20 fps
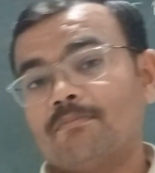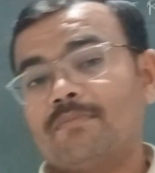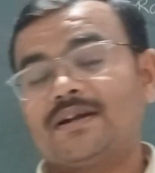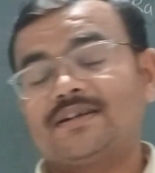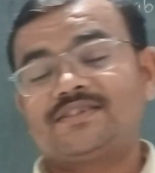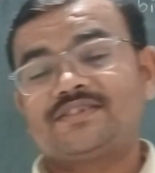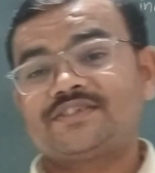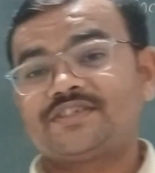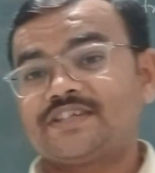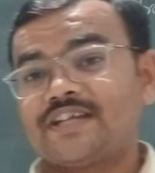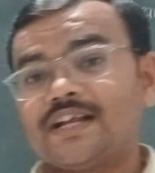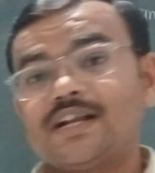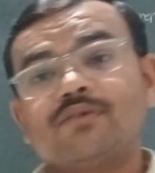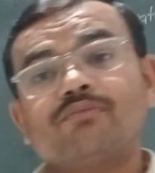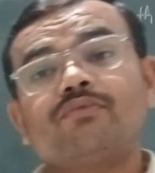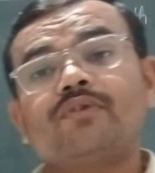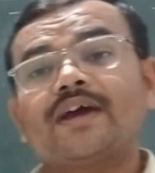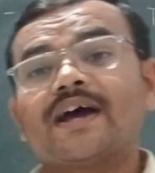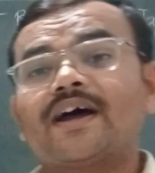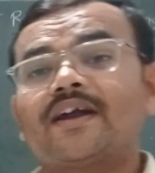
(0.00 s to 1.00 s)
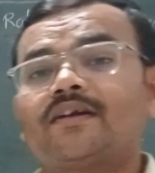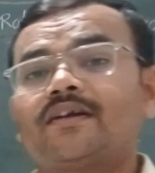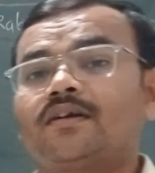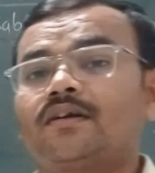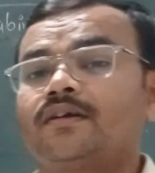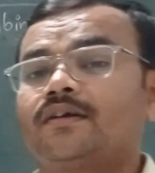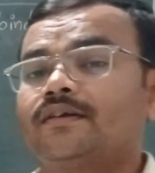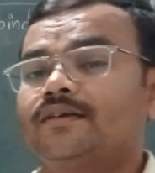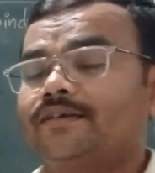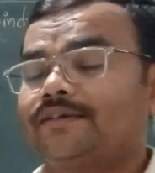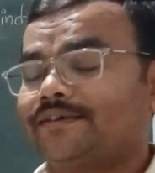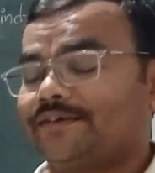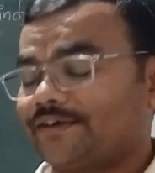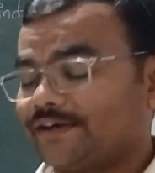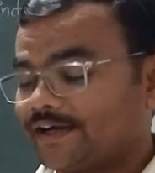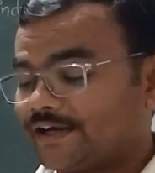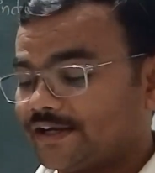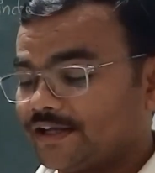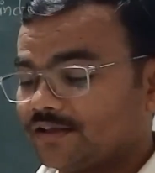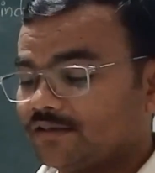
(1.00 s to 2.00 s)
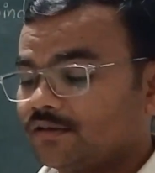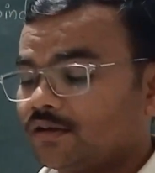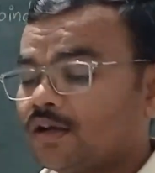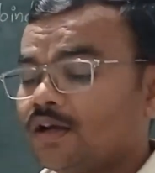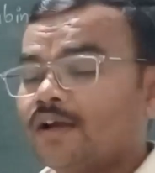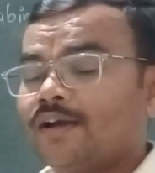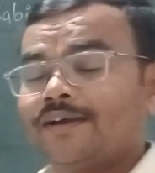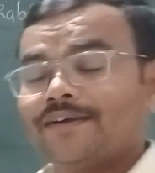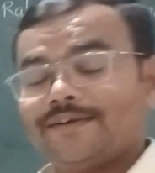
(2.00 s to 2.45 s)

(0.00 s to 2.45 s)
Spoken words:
But still we are reading,